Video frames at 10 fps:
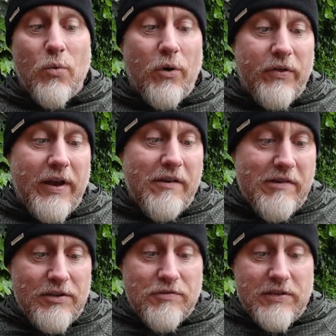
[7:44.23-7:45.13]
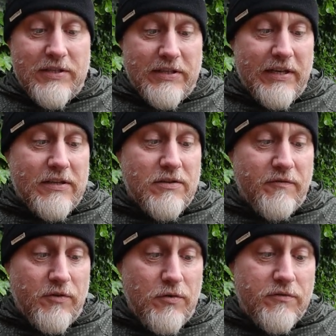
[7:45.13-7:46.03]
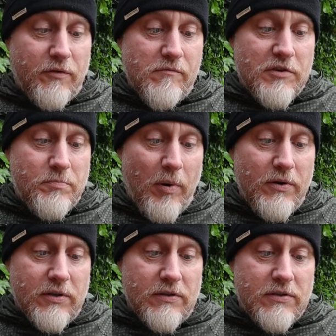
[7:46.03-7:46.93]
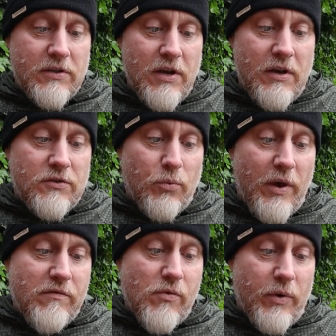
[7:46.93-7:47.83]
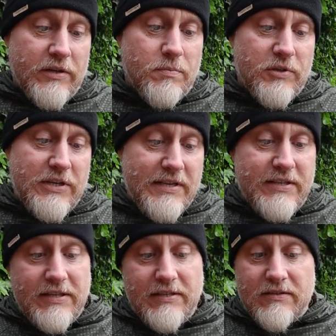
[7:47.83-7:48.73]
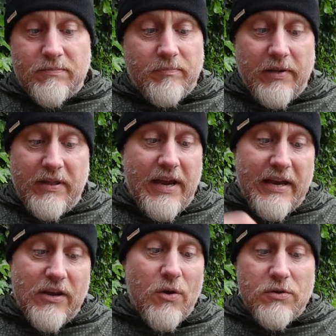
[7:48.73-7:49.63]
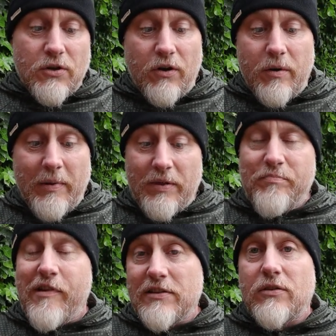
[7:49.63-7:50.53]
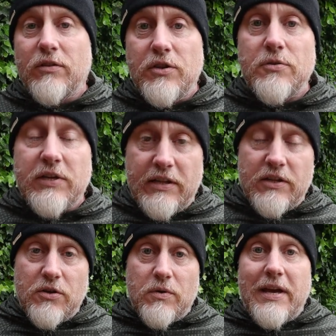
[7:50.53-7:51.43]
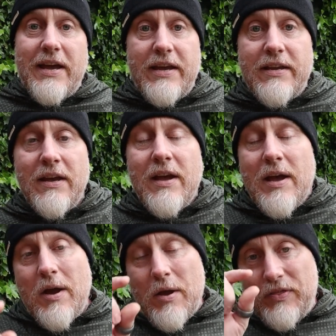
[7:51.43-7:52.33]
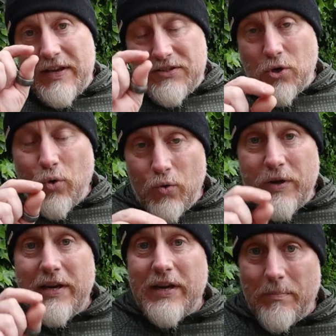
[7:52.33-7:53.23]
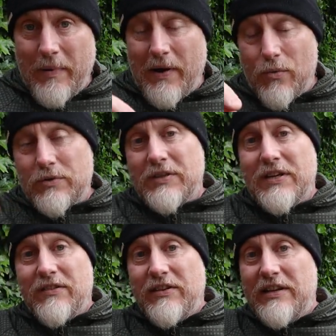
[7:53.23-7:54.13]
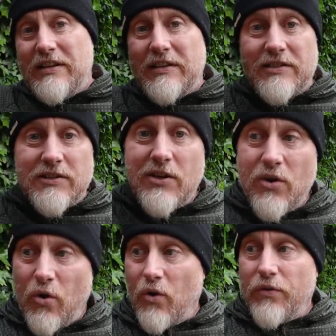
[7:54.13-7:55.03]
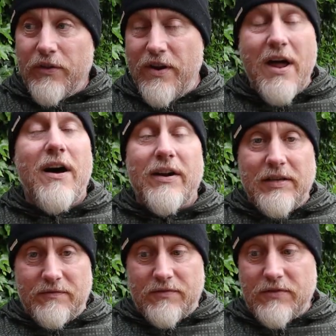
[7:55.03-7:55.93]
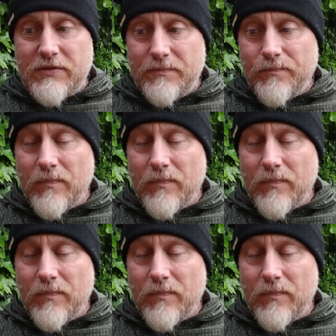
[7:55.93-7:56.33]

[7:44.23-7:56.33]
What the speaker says: What they are interested in is the views from respondents to whether or which machetes, and then it goes on about the practical use in the UK. They're talking about these other knives.